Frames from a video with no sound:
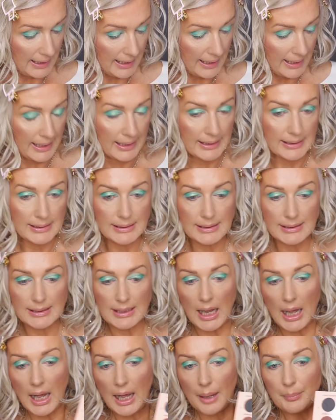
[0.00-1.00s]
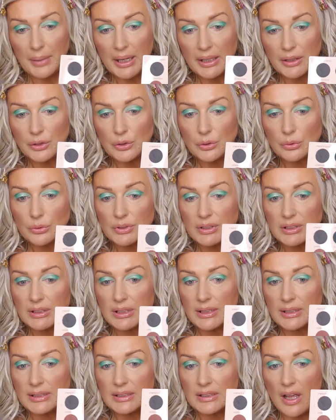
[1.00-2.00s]
And I might use
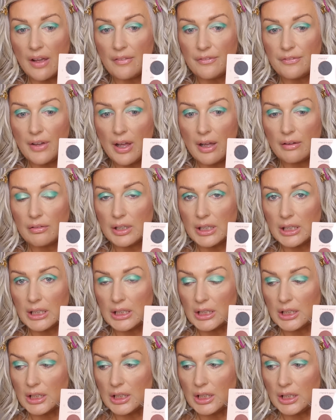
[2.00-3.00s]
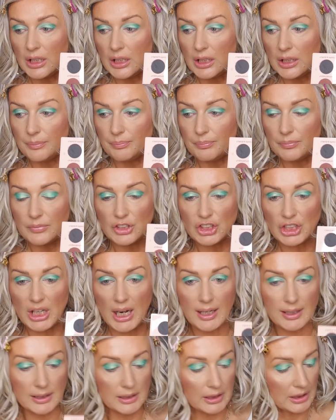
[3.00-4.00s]
this very
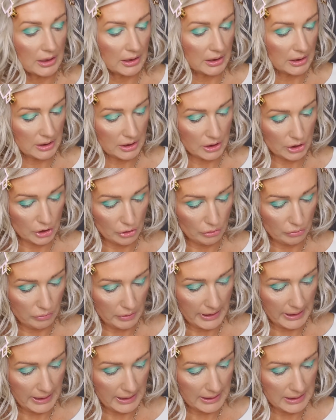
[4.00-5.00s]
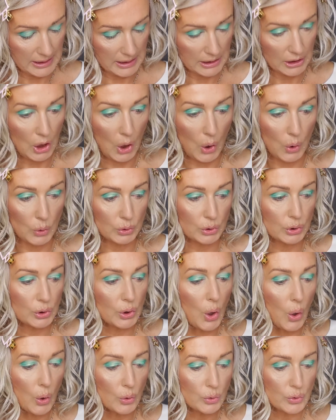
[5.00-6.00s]
dark green called
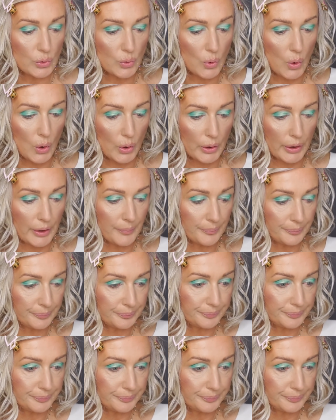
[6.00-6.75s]
Courdroy.